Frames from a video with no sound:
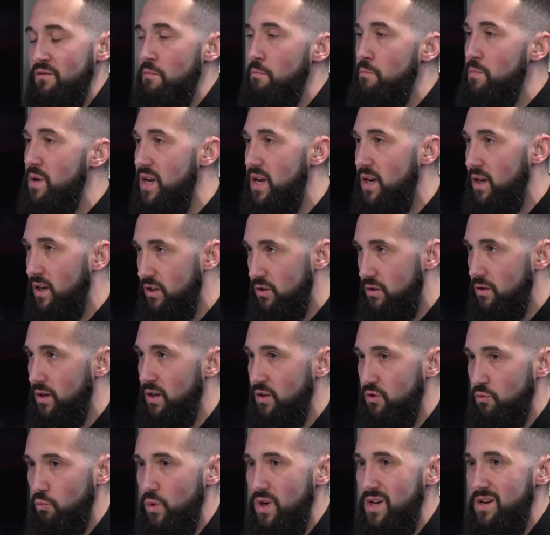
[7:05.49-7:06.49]
being
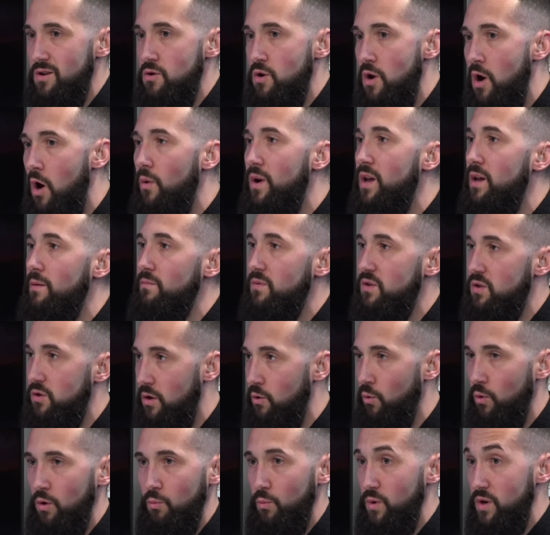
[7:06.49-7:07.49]
as we know him
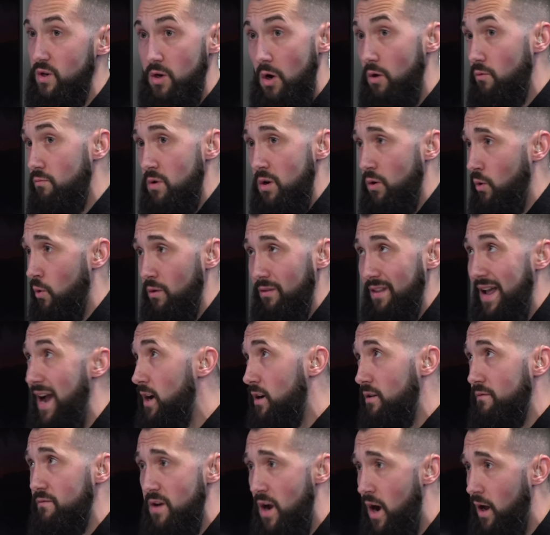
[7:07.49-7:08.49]
to, or we don't, or
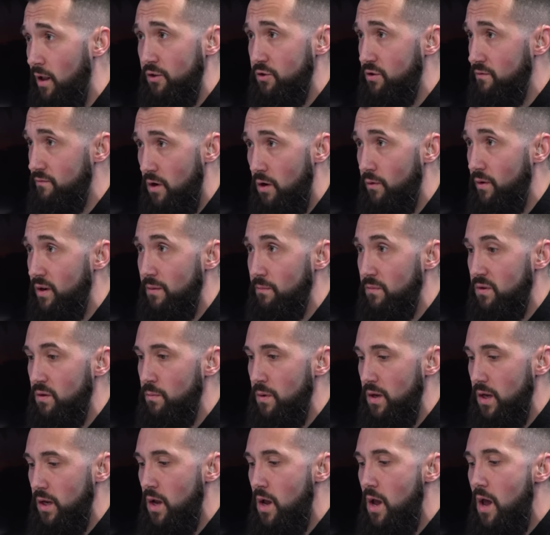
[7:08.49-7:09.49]
lack of knowledge of knowing him to
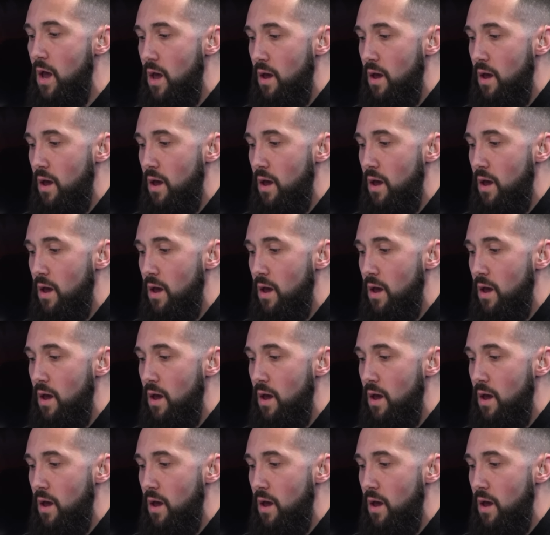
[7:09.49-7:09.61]
be,